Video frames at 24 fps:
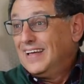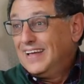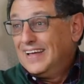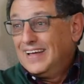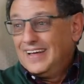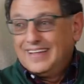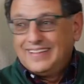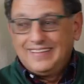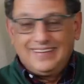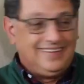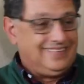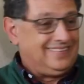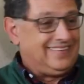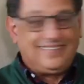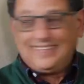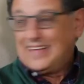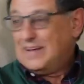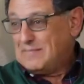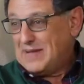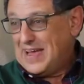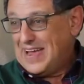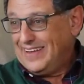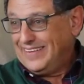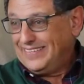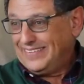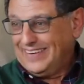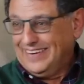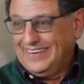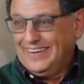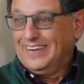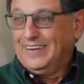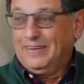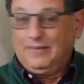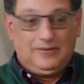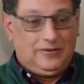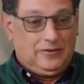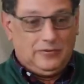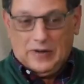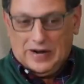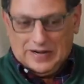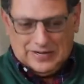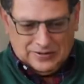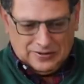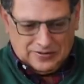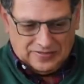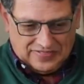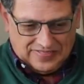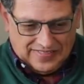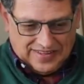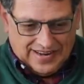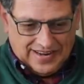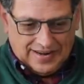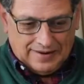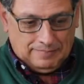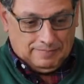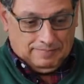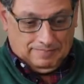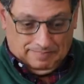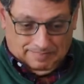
This is amazing. You are not there.